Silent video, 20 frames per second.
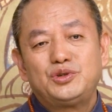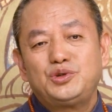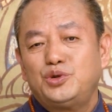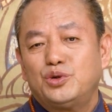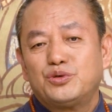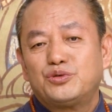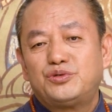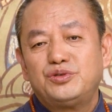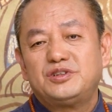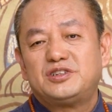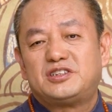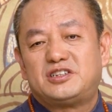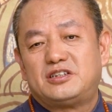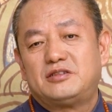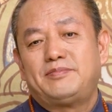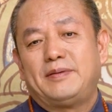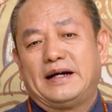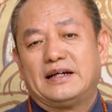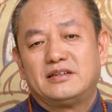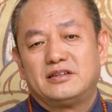these are the
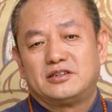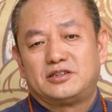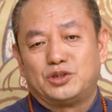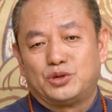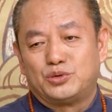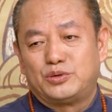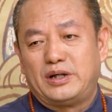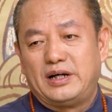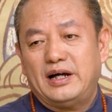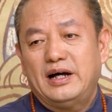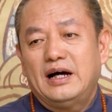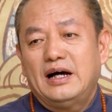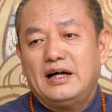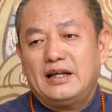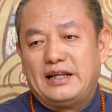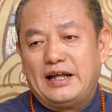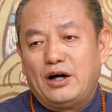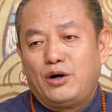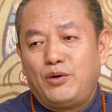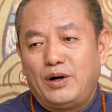most direct methods of